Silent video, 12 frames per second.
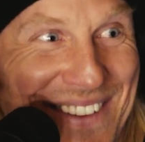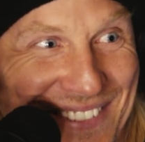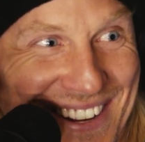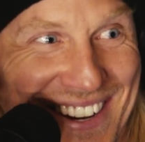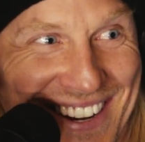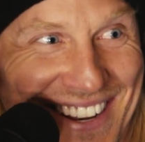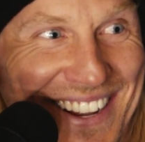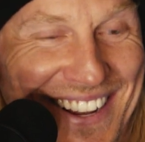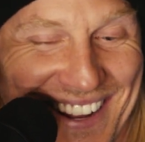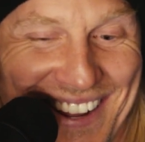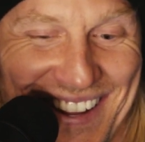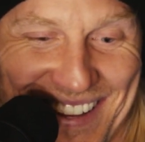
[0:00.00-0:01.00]
but
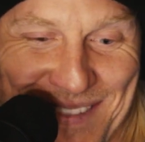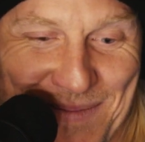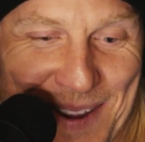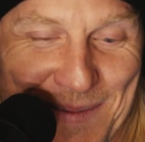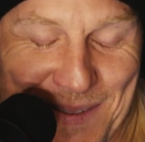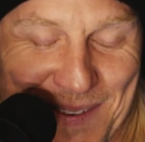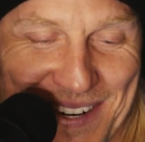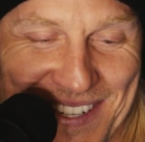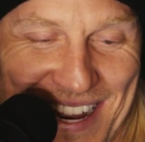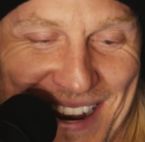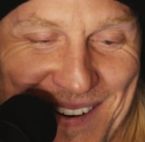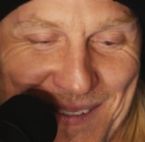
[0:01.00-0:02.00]
sometimes it works
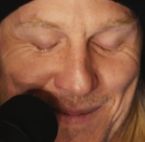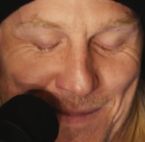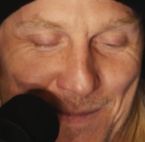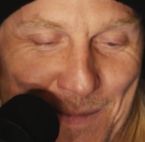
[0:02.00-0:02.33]
out.